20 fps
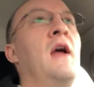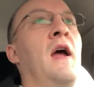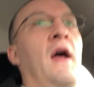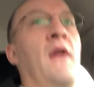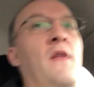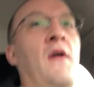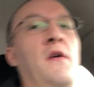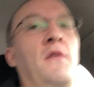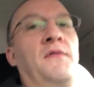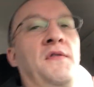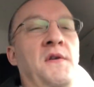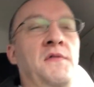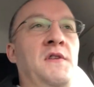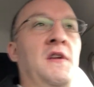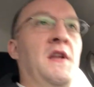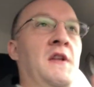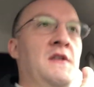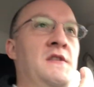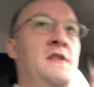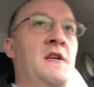And then
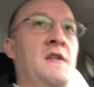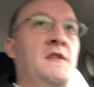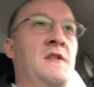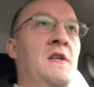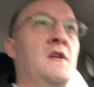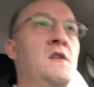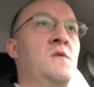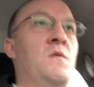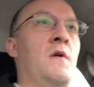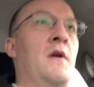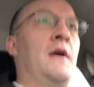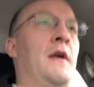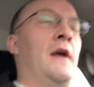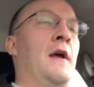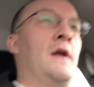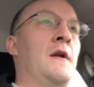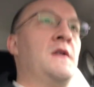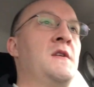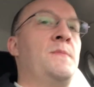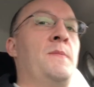50 to 60 is where you
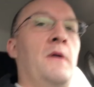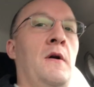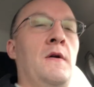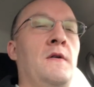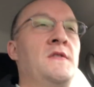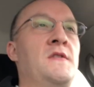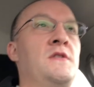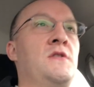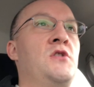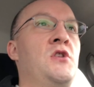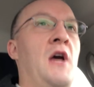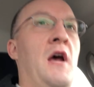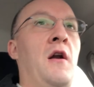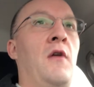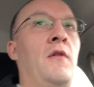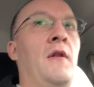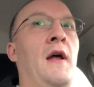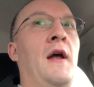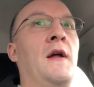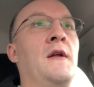can experience
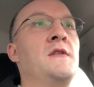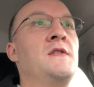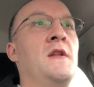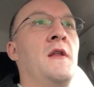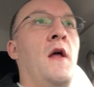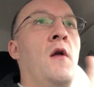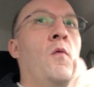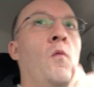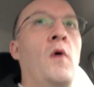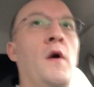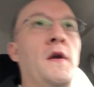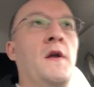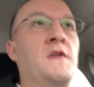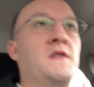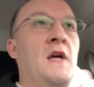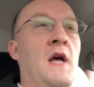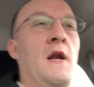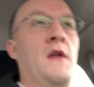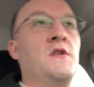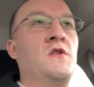Shadowlands, and then 1 to
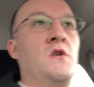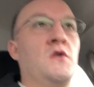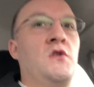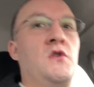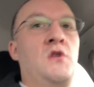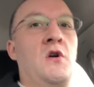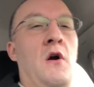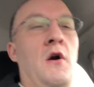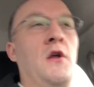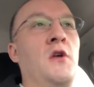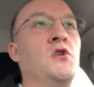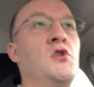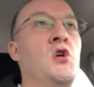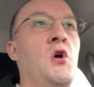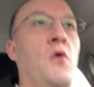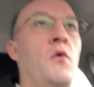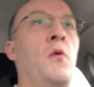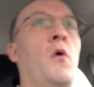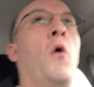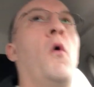10 is your starting
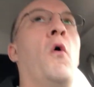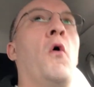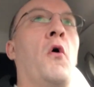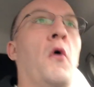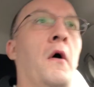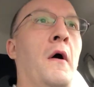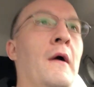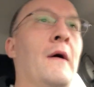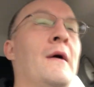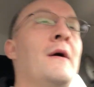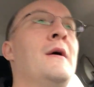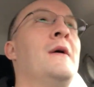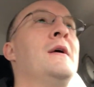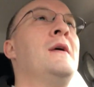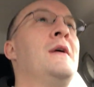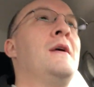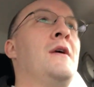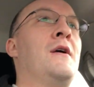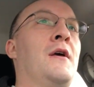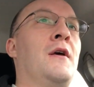zone, or
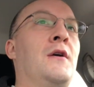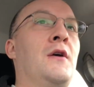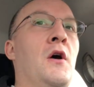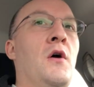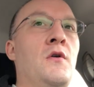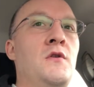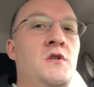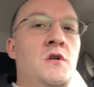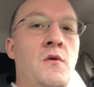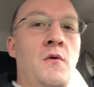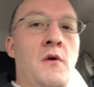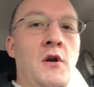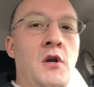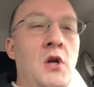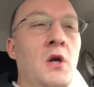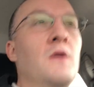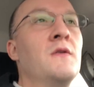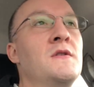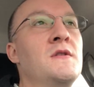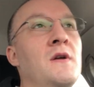you can go to a
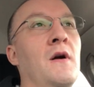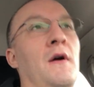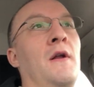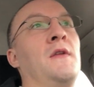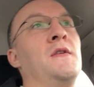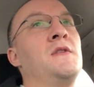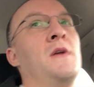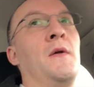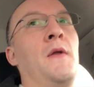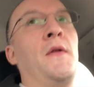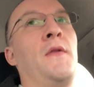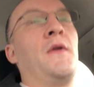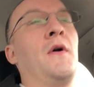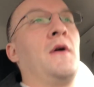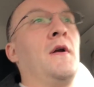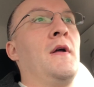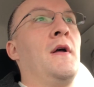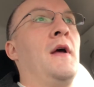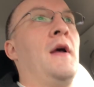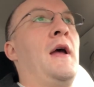new starting zone that they're
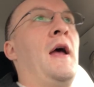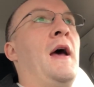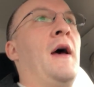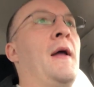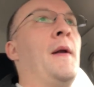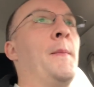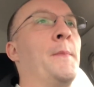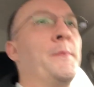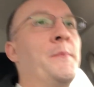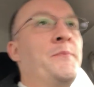going to add.